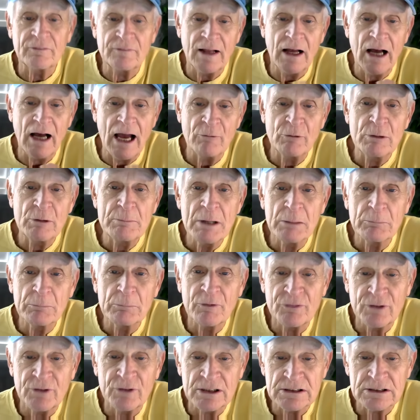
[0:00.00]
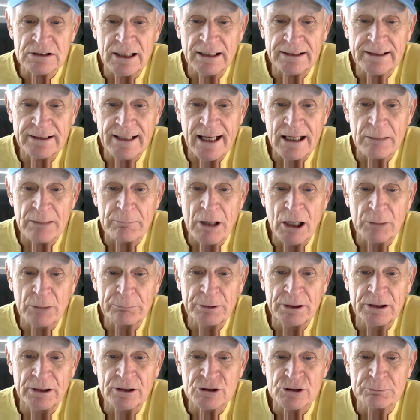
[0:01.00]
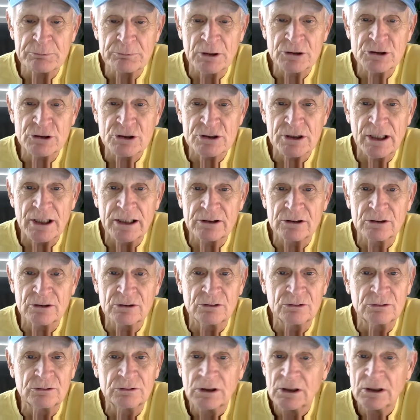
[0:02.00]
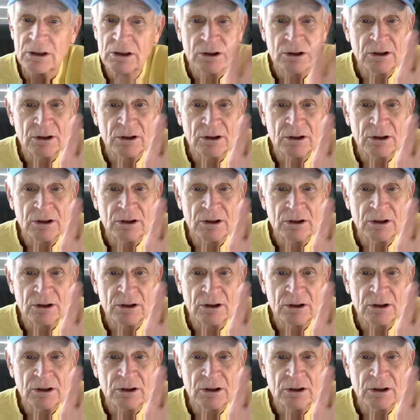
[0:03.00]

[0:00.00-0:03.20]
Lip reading: I remember things like that about Pete as much as I do,